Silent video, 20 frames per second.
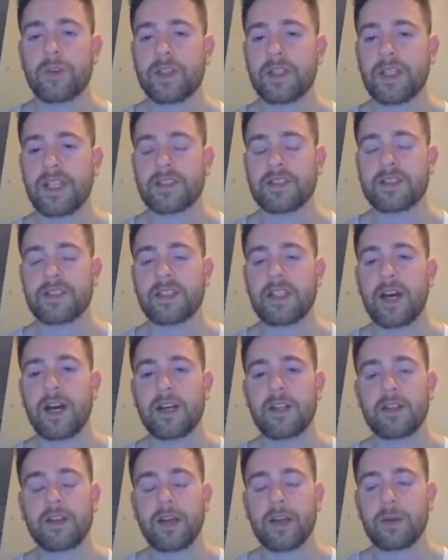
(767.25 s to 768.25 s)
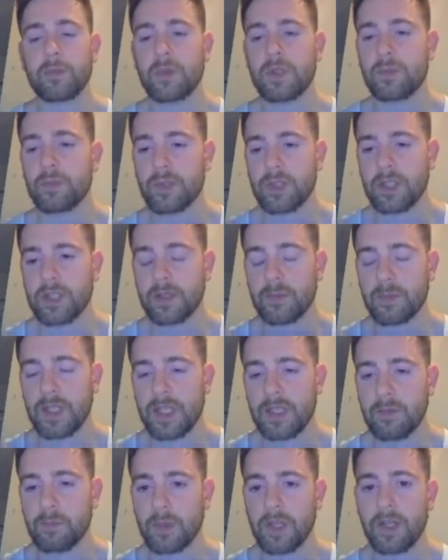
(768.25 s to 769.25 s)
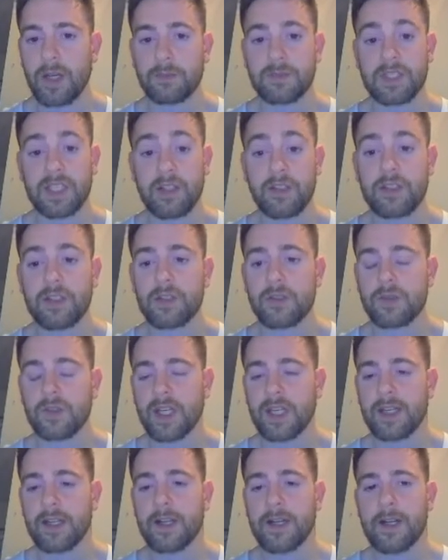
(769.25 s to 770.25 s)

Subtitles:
And that's not me plugging them in, but I'm telling you,